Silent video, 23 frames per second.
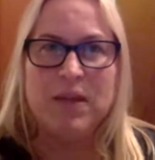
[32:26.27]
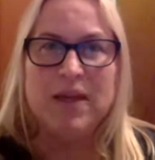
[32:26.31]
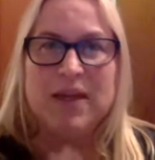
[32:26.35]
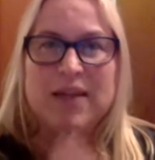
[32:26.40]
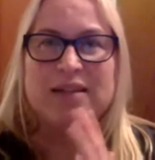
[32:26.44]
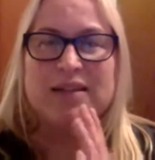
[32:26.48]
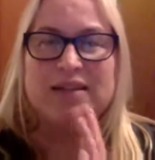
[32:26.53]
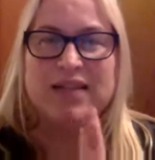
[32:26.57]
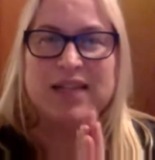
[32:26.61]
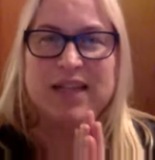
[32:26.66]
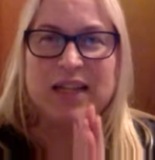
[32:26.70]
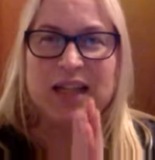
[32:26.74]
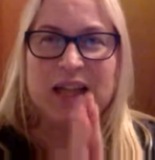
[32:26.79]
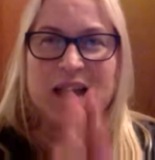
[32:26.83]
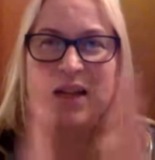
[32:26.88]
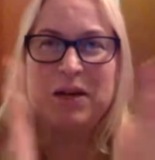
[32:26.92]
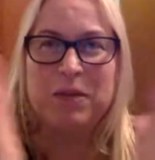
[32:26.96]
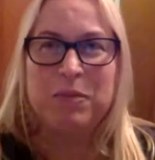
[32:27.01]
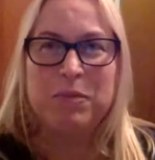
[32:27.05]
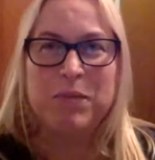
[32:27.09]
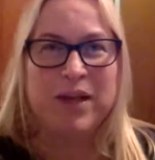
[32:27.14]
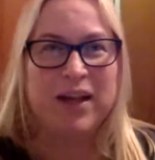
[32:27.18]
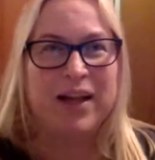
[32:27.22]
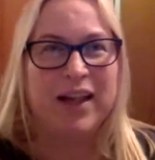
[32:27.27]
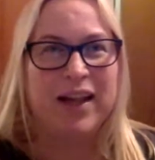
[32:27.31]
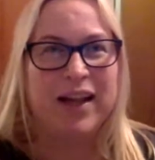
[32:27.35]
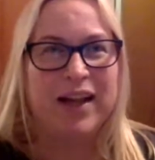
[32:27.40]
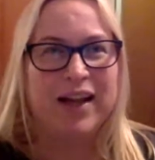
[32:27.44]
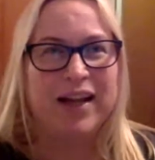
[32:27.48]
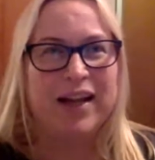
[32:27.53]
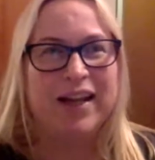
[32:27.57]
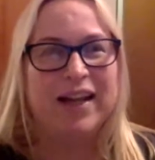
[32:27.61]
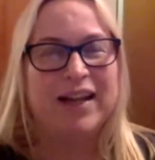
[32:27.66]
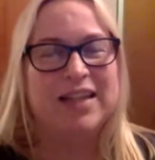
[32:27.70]
see light, be
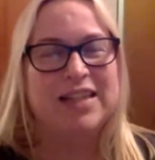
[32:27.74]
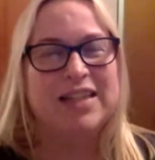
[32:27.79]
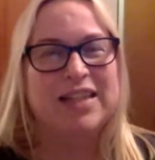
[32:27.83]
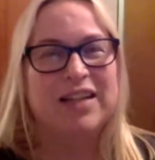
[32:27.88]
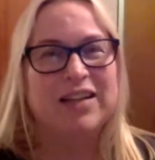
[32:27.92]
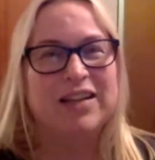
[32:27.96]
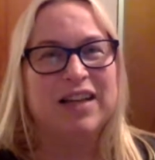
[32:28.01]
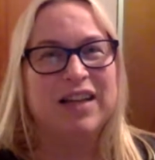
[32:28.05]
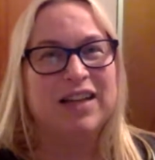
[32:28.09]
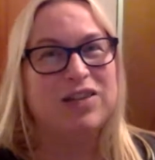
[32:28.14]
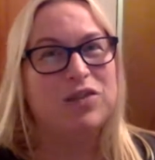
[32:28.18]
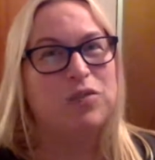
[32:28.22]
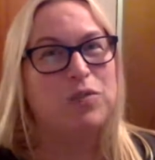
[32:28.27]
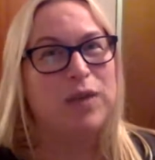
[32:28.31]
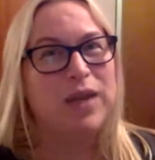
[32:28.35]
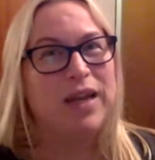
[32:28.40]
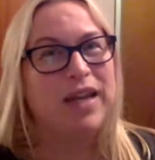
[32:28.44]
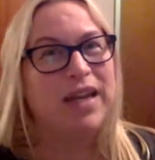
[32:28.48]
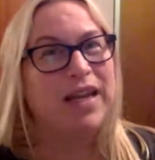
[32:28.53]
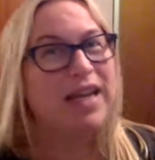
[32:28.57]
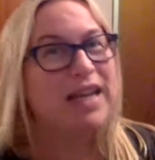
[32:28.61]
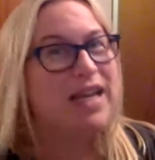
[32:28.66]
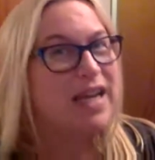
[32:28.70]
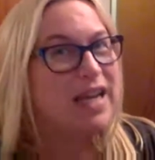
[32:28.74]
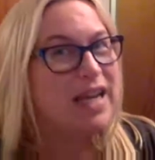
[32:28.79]
light. And until next week,